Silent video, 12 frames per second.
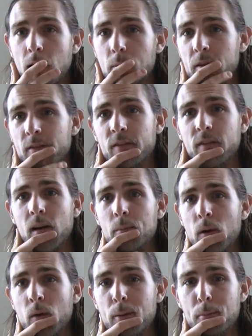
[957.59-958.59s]
help me find
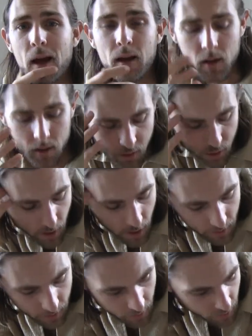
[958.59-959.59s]
my way back onto track.